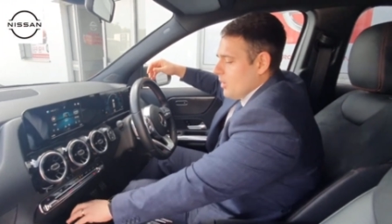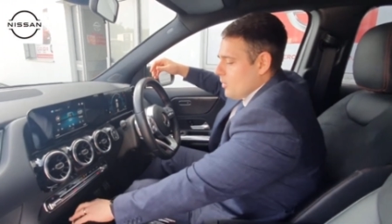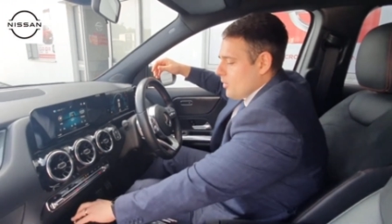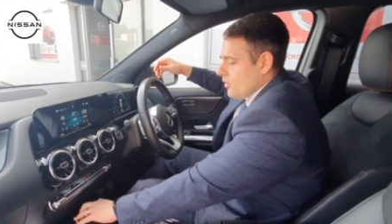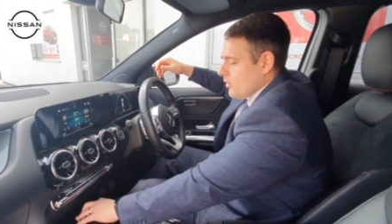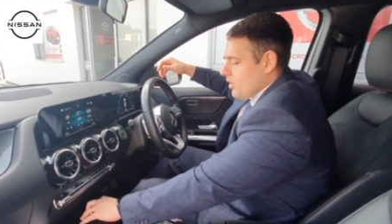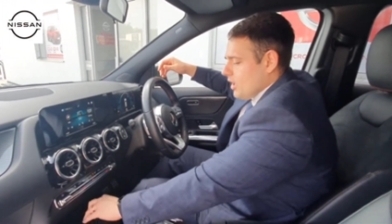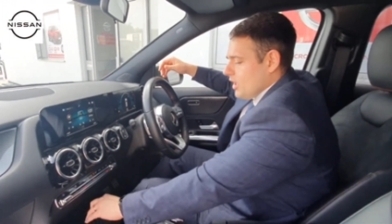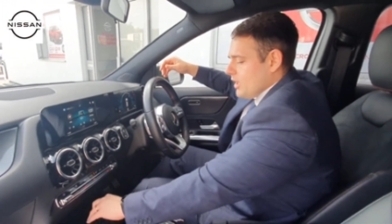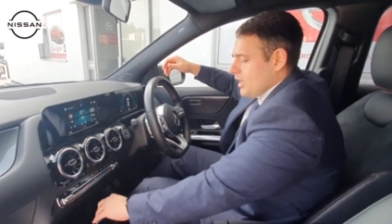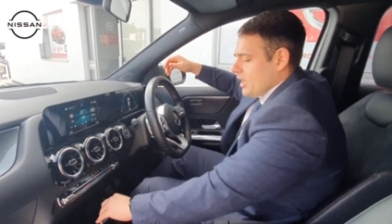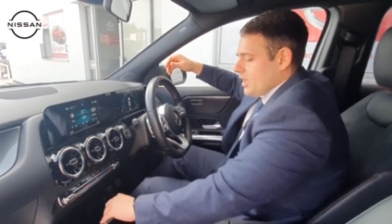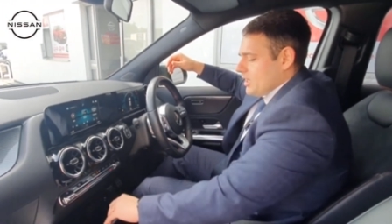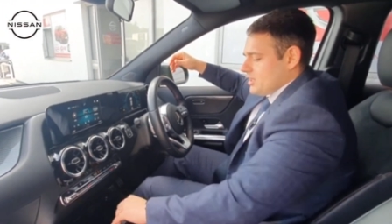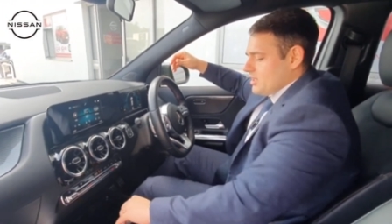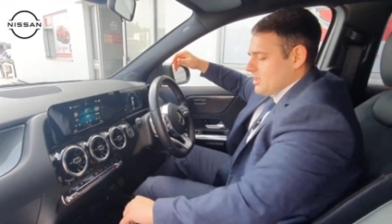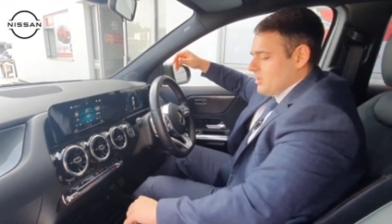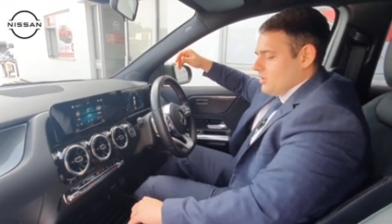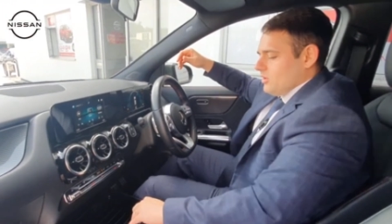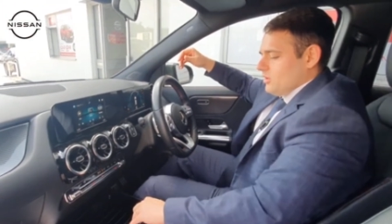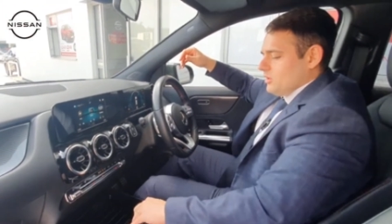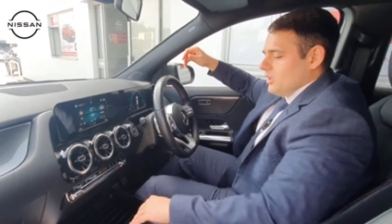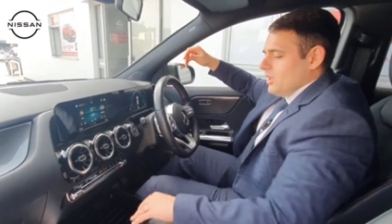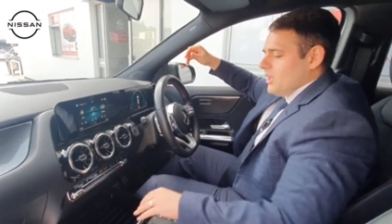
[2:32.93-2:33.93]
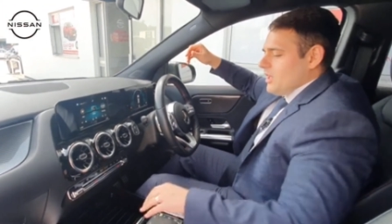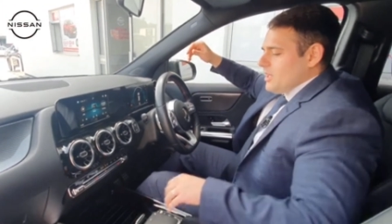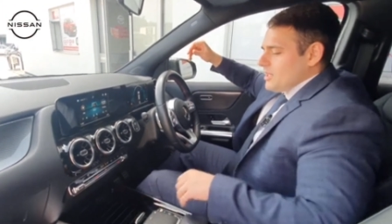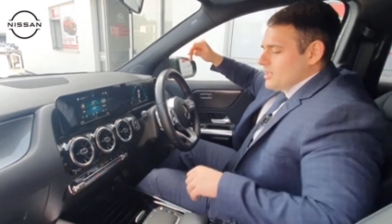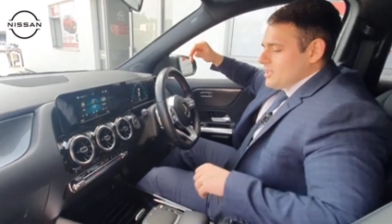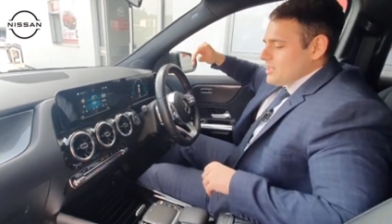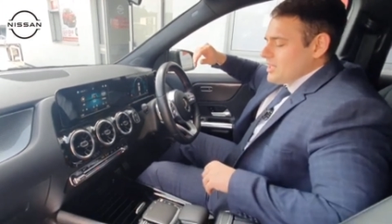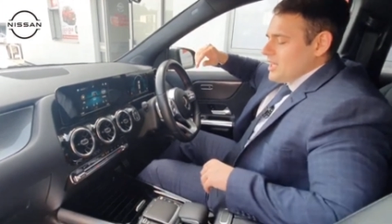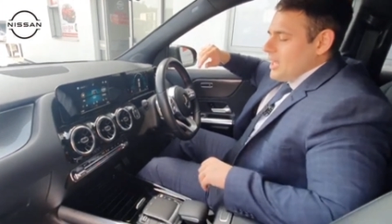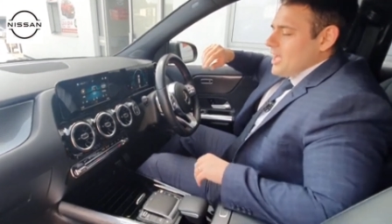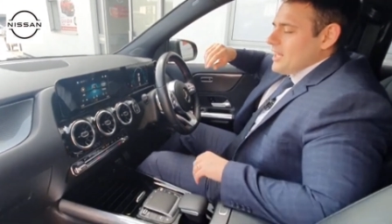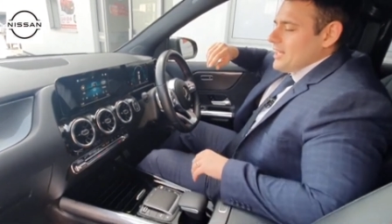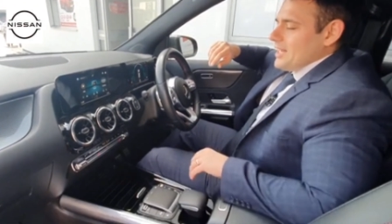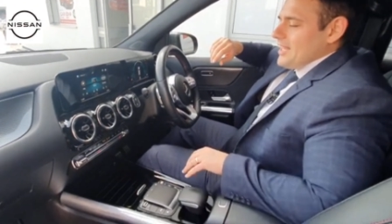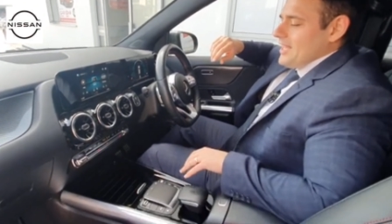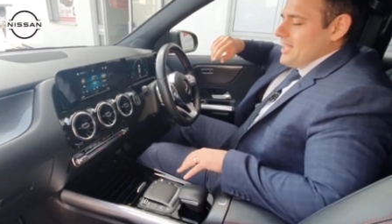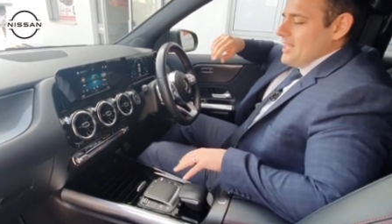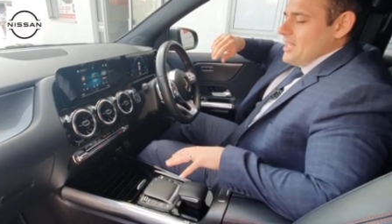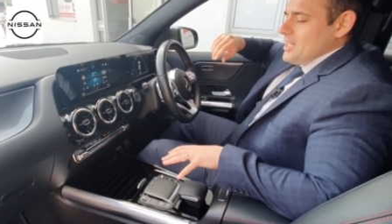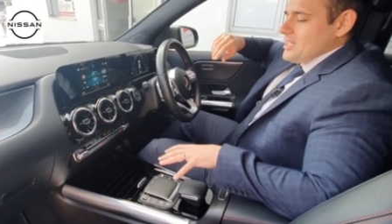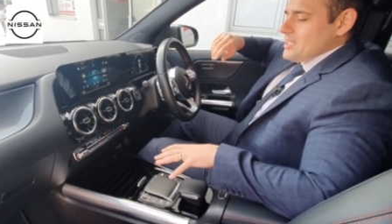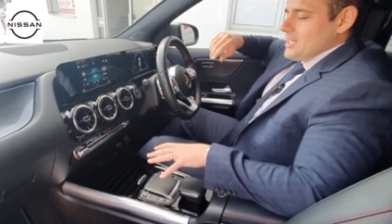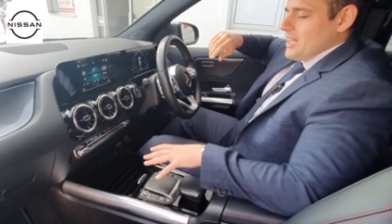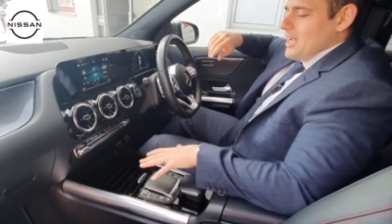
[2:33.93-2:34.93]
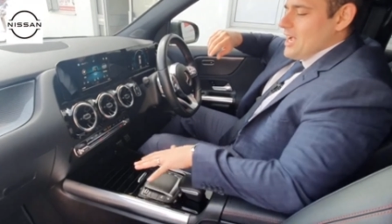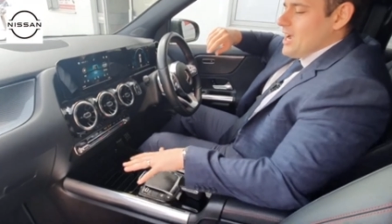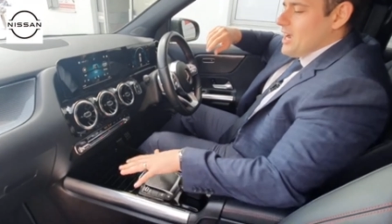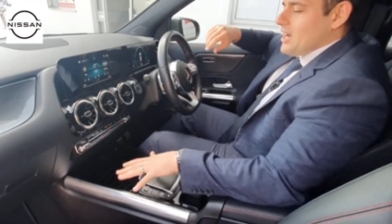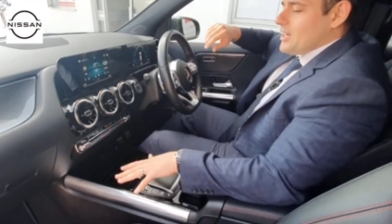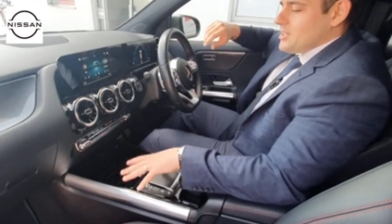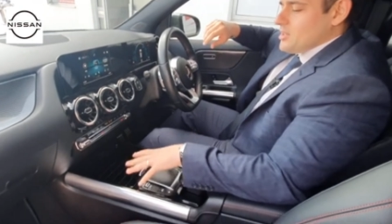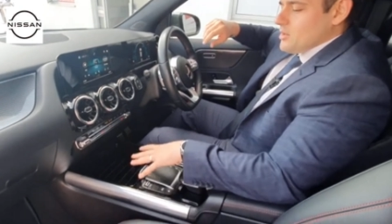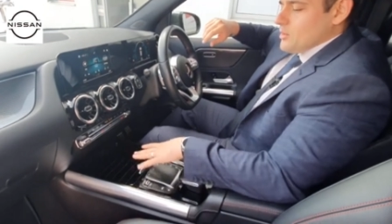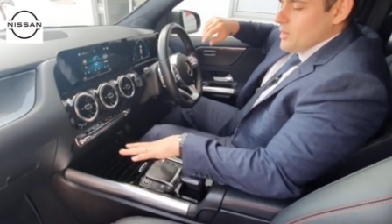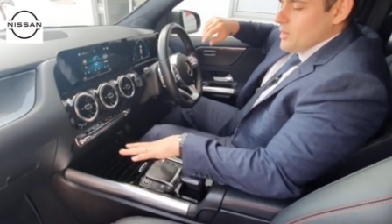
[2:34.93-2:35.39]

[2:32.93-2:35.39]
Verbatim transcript: We've got a nice little slider here to hide